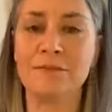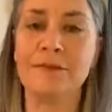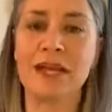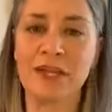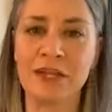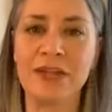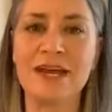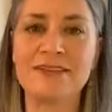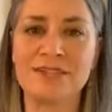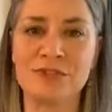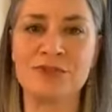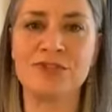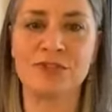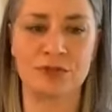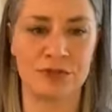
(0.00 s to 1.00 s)
Yes,
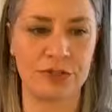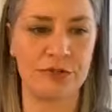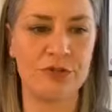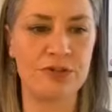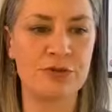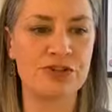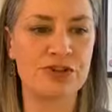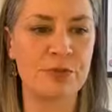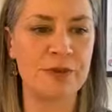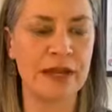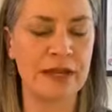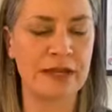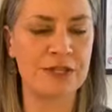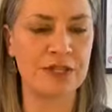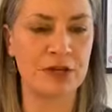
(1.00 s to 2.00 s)
you do. You use your
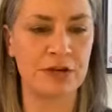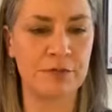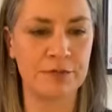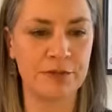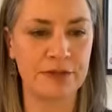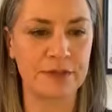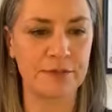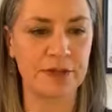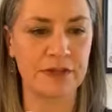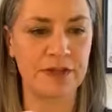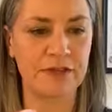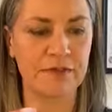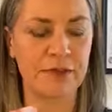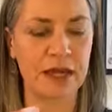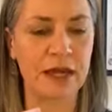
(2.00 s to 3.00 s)
pinky toe.
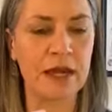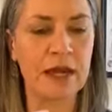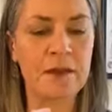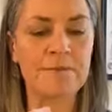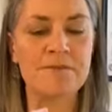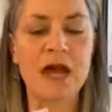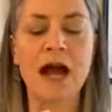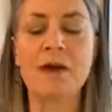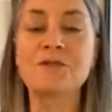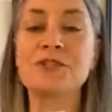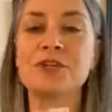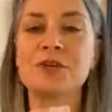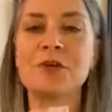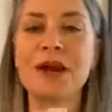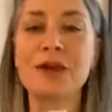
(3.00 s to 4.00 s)
Believe me. So
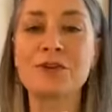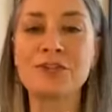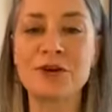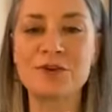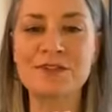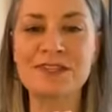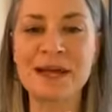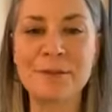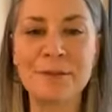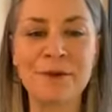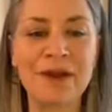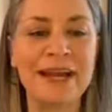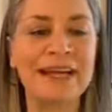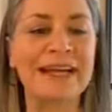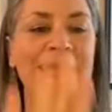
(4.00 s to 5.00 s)
you want your toes
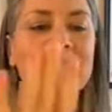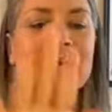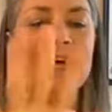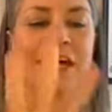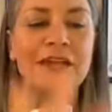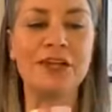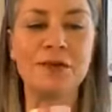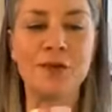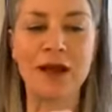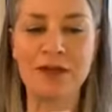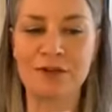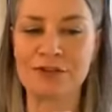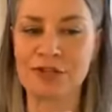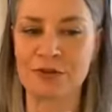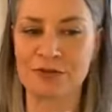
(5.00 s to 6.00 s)
separated. You want
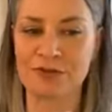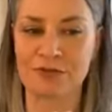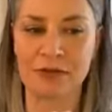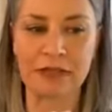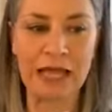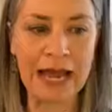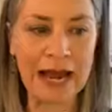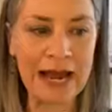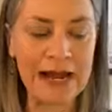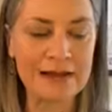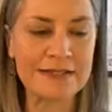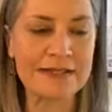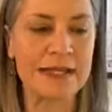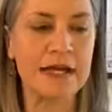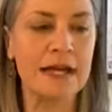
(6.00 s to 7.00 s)
your toes
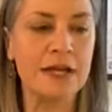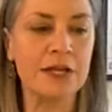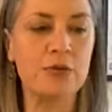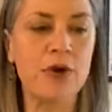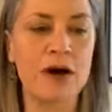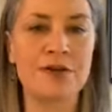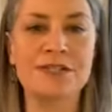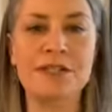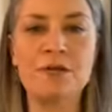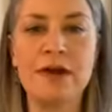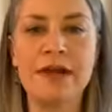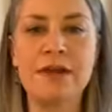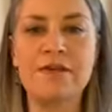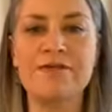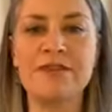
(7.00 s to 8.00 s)
relaxed. You also
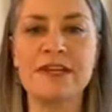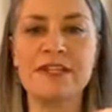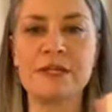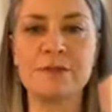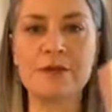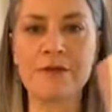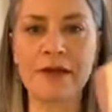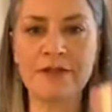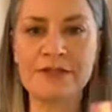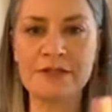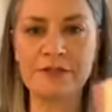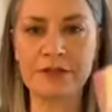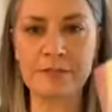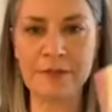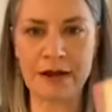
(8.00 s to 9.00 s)
want your feet to be
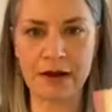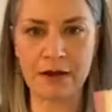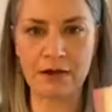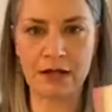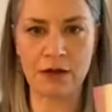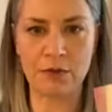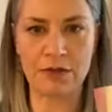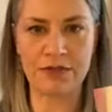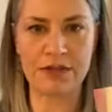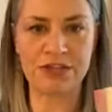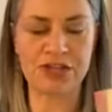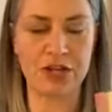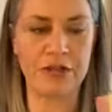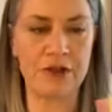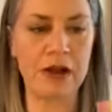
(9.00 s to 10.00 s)
relatively parallel with
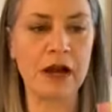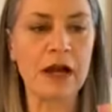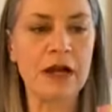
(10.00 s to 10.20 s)
each other.